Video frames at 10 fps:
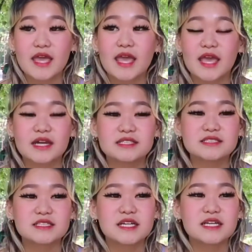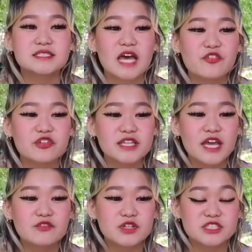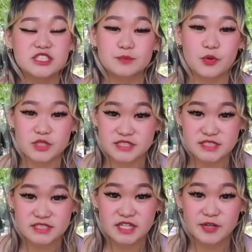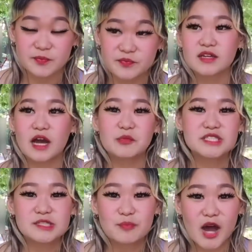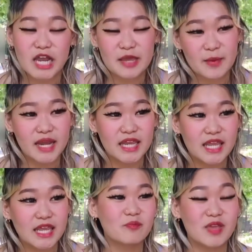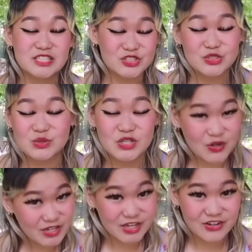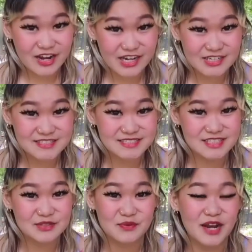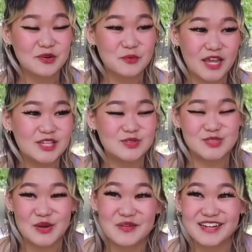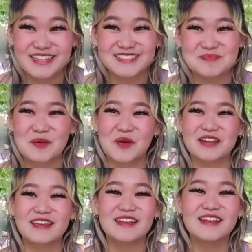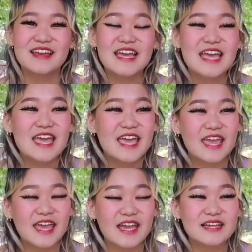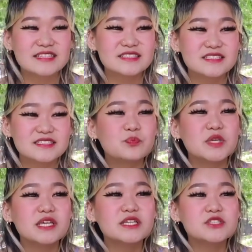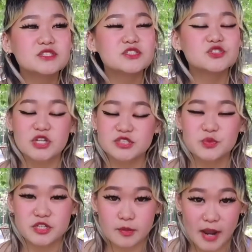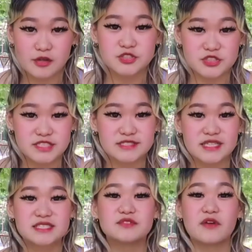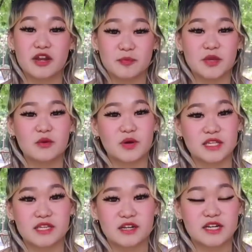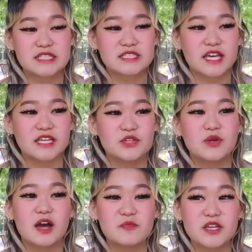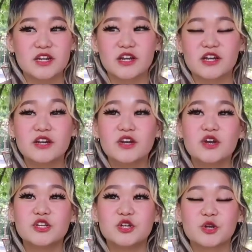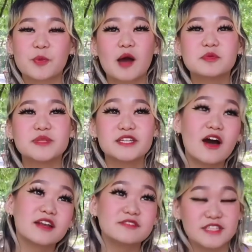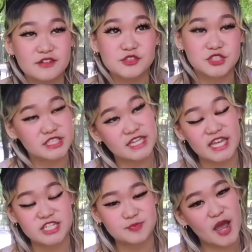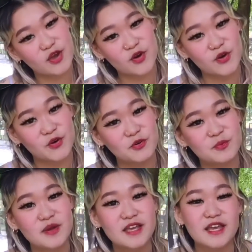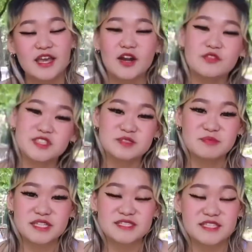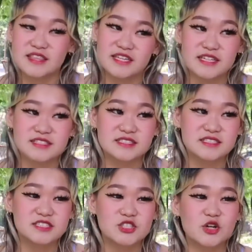And definitely have a good support system. Come with some pocket money. Make sure you go get your ARC right away. You don't want to get deported. And be strict with your boundaries. That's a very big one here. Is like you come here, you're probably not of legal drinking age back home and all of these mixed things. So